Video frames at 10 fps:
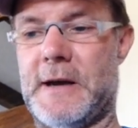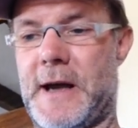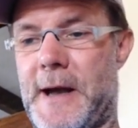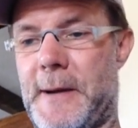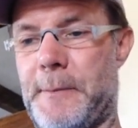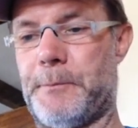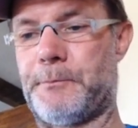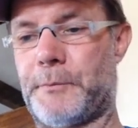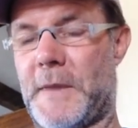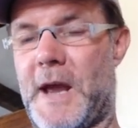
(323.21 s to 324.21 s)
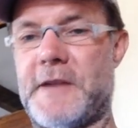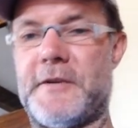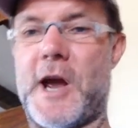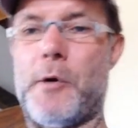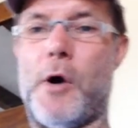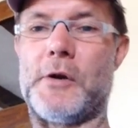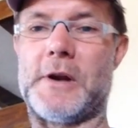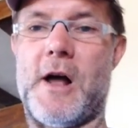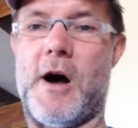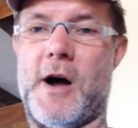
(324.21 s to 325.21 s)
and if you go
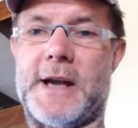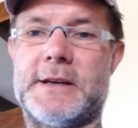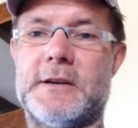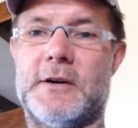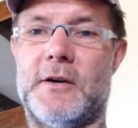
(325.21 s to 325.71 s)
online